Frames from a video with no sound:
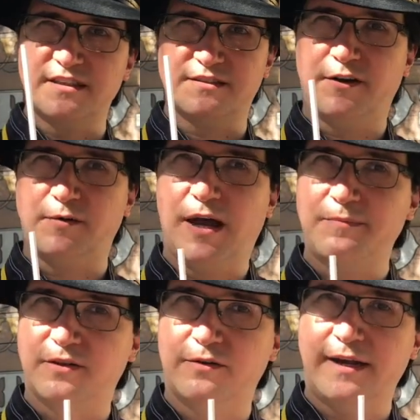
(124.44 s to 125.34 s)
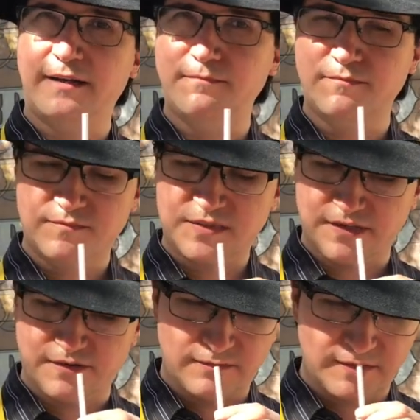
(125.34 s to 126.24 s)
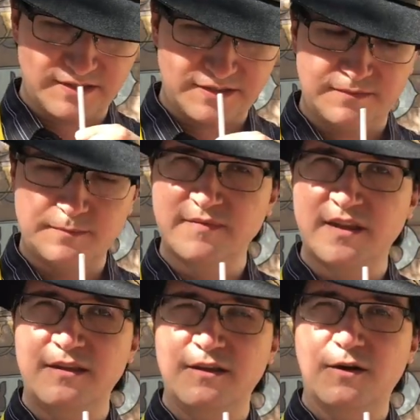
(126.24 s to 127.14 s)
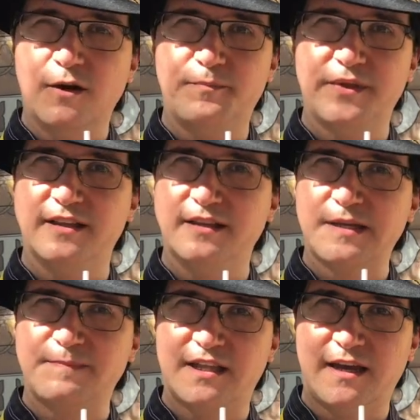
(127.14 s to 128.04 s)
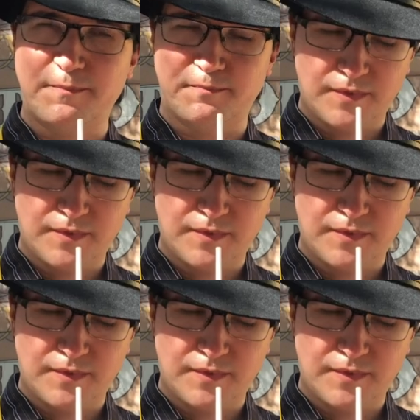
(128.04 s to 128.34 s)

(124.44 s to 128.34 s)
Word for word: It's a very popular item, so let's hope that it lives up to the hype.